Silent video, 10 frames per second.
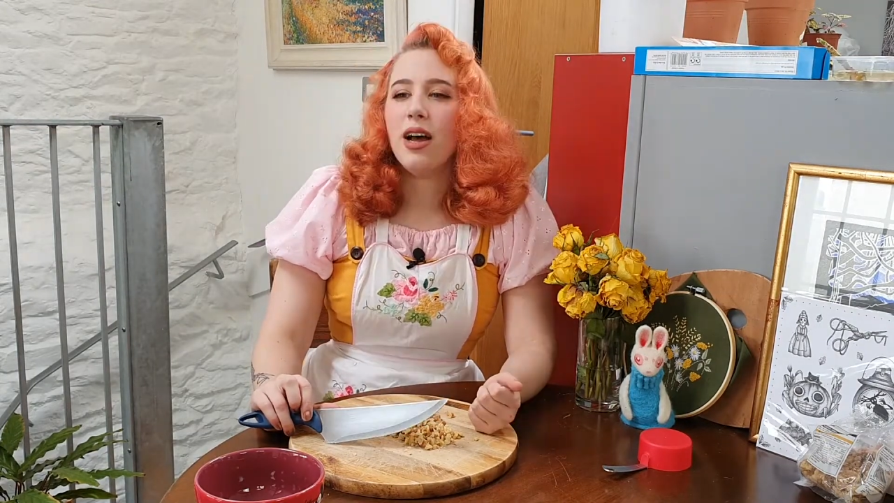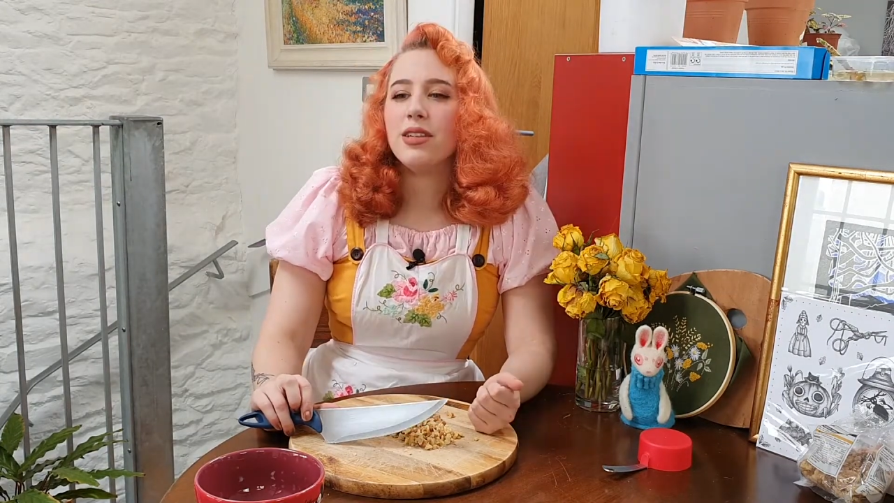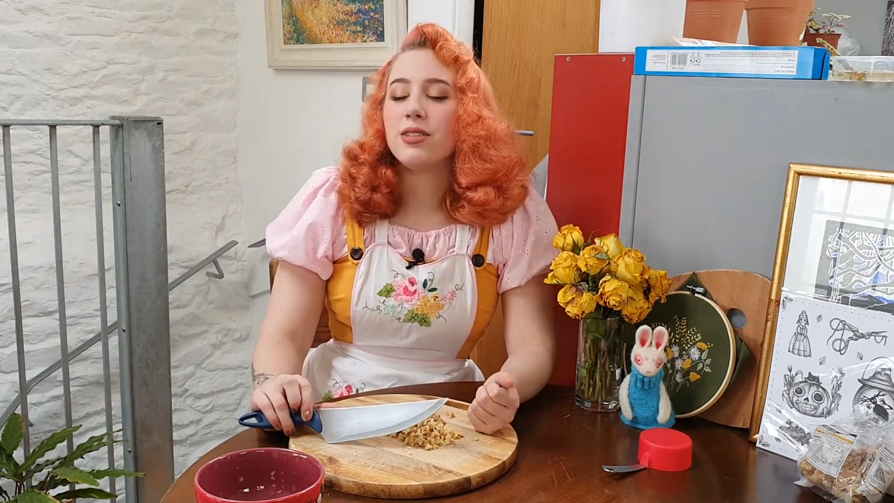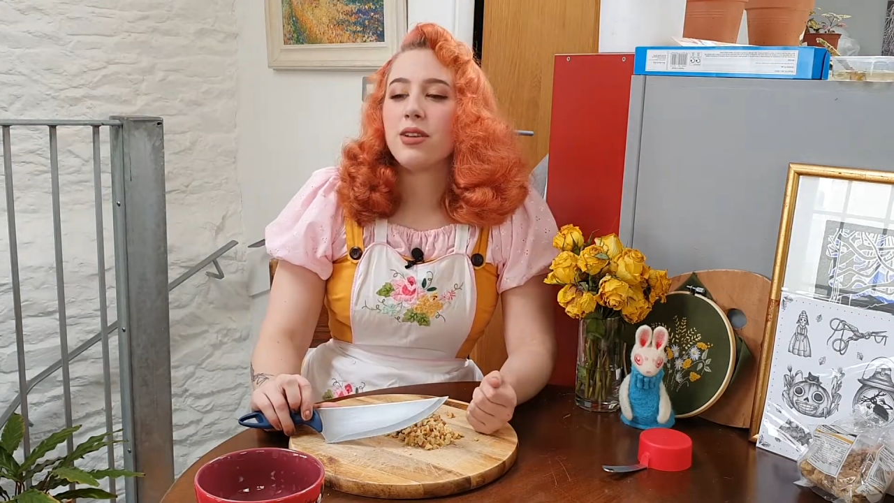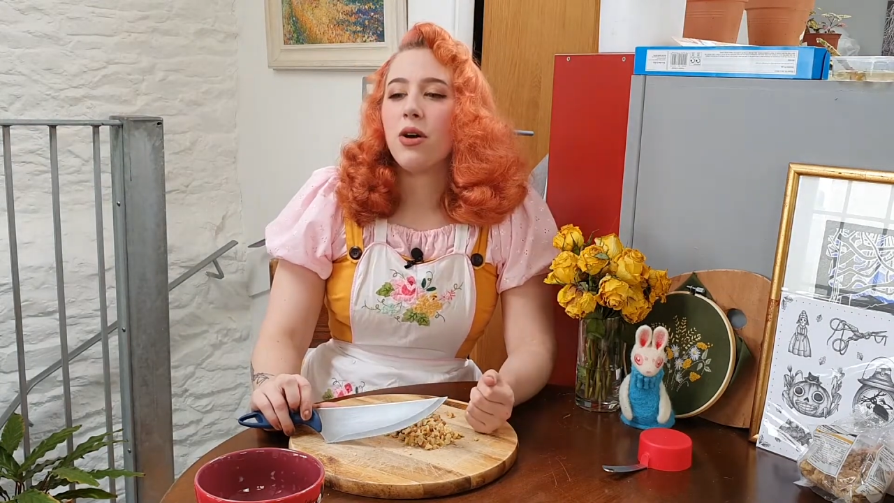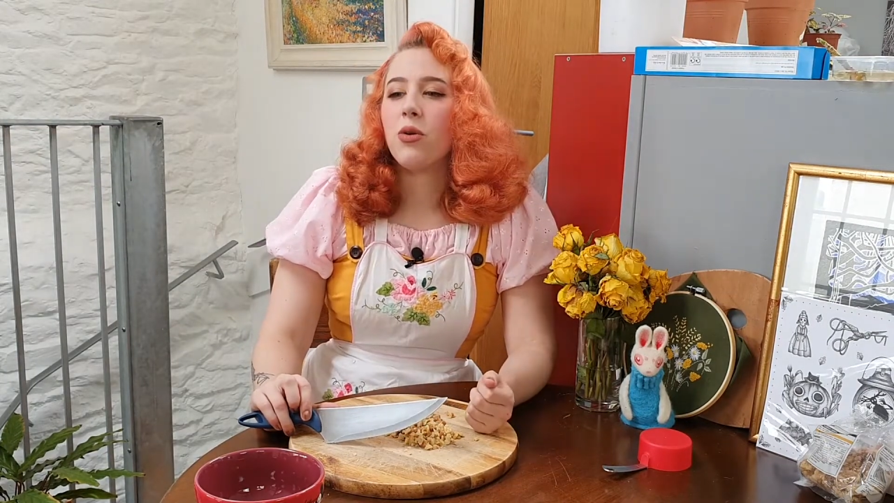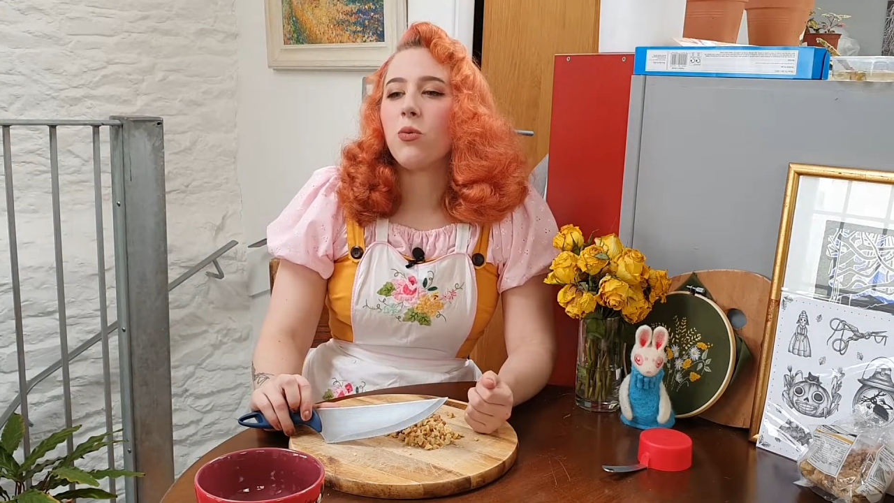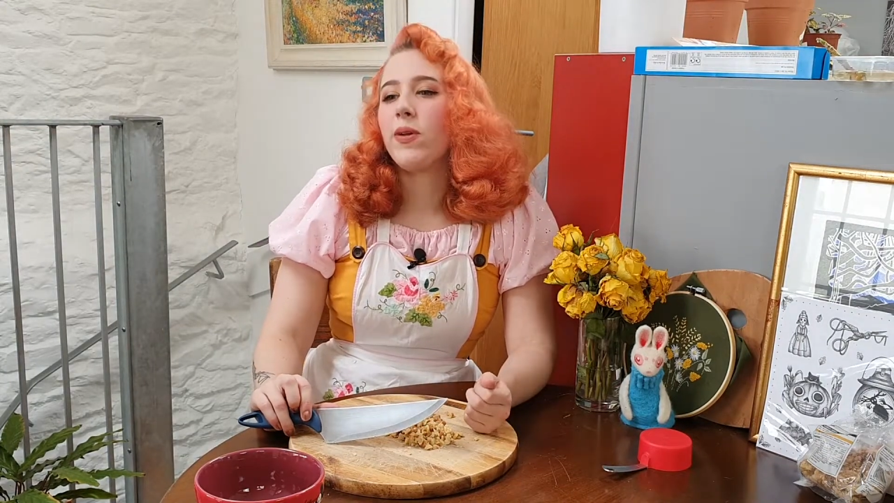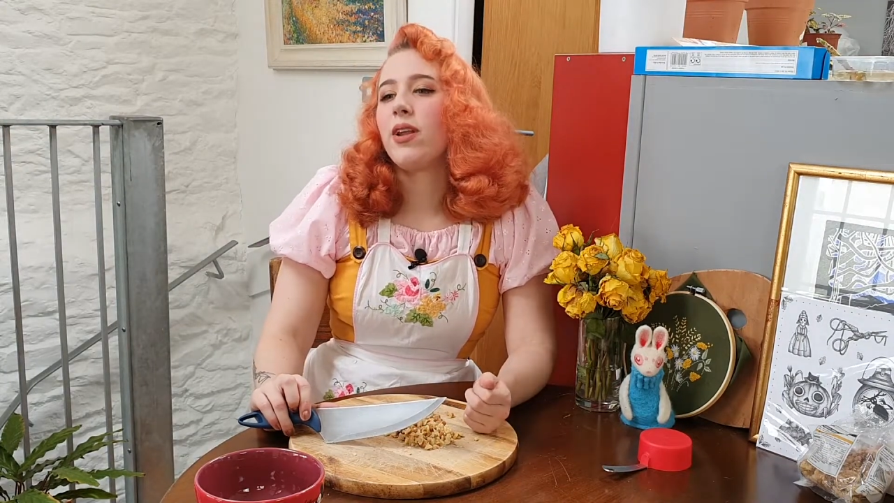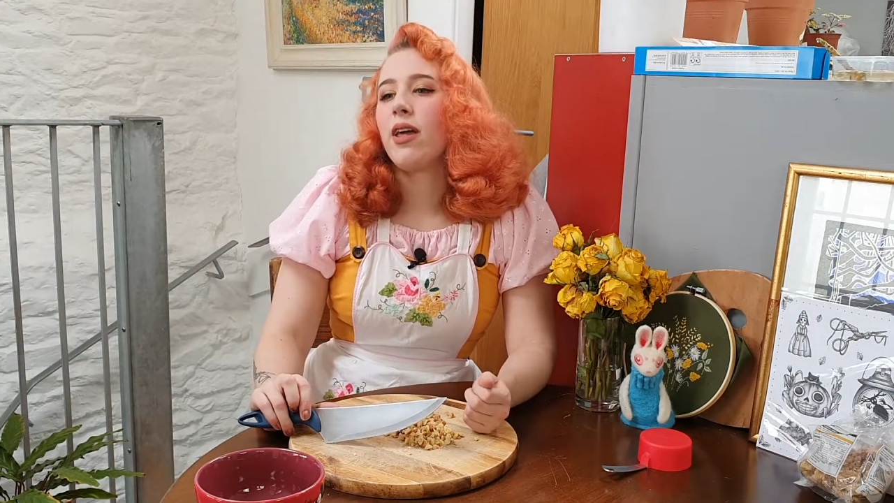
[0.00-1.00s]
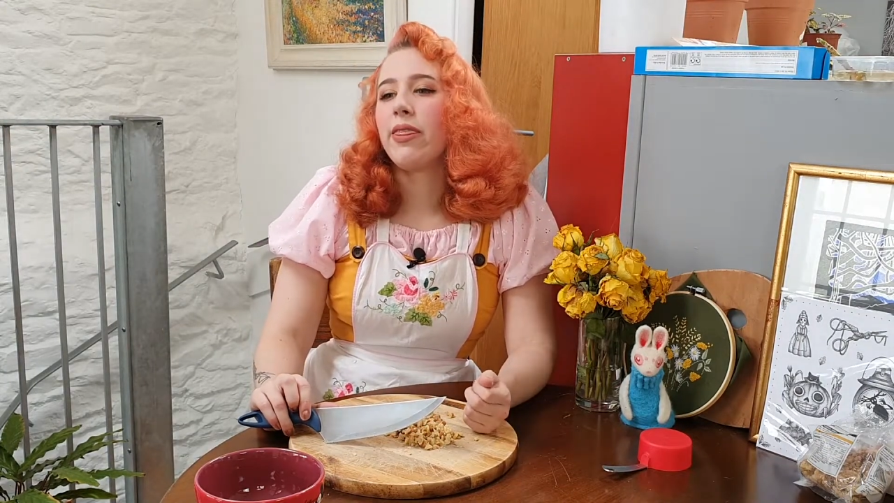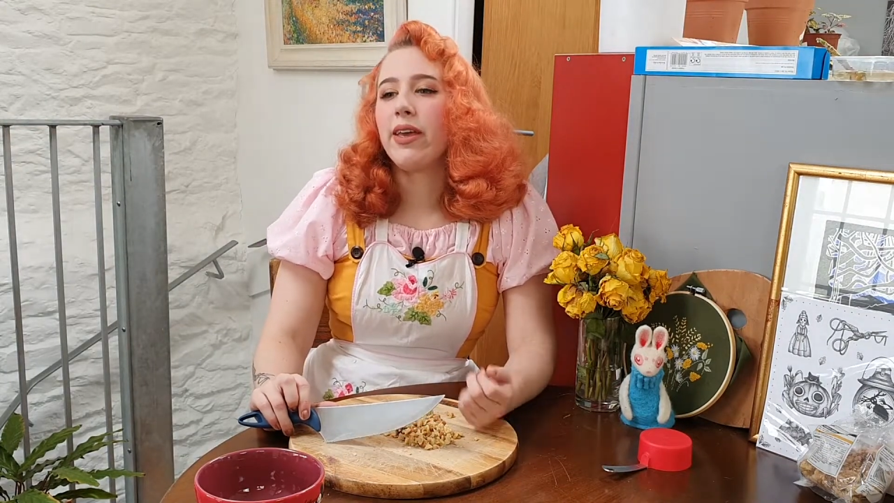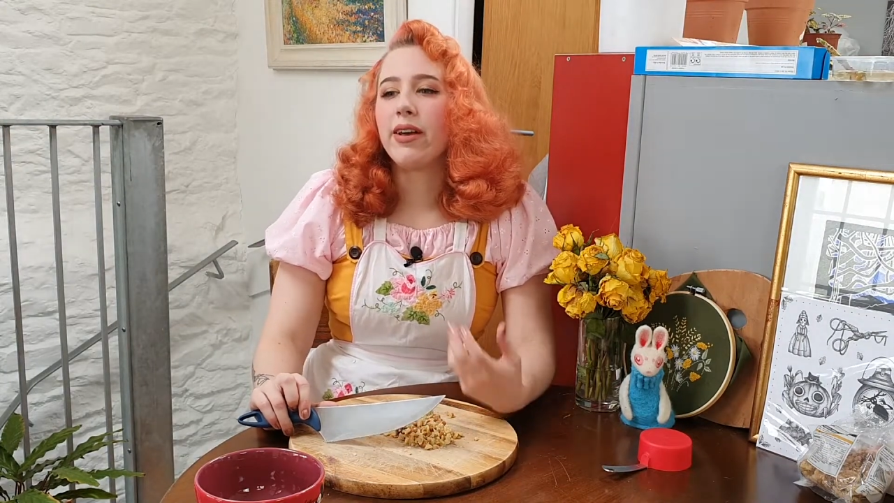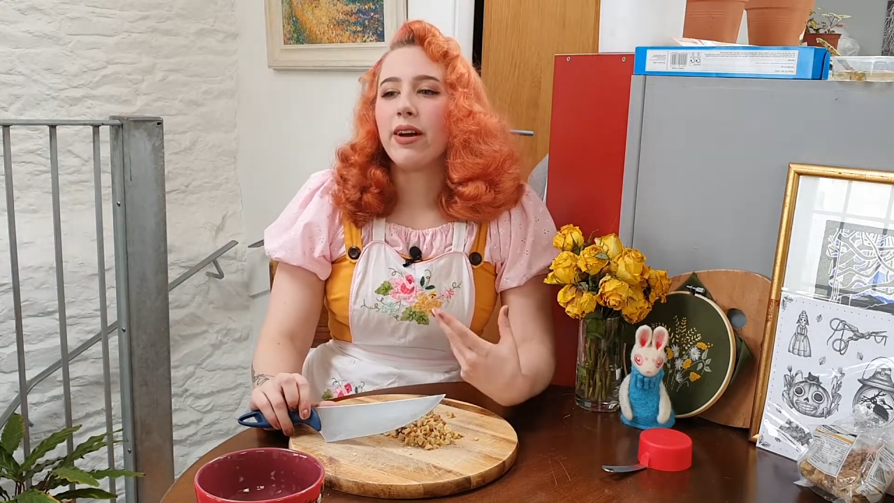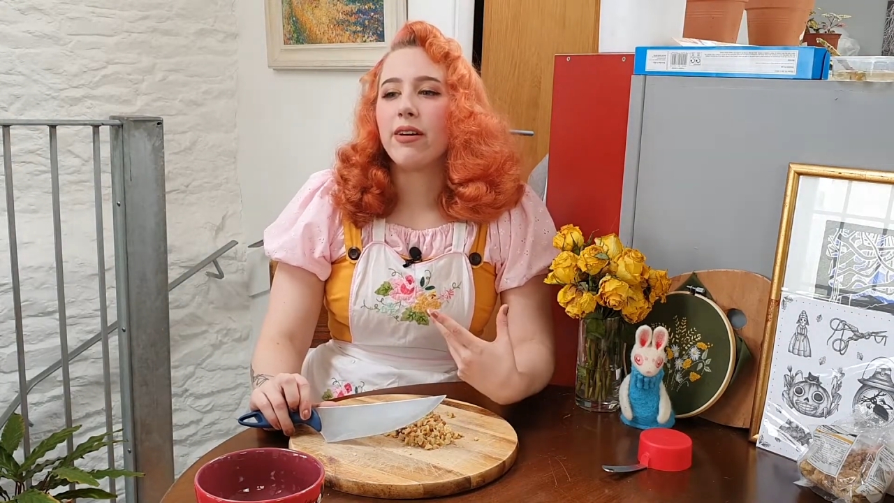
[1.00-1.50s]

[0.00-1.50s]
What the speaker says: And so when I think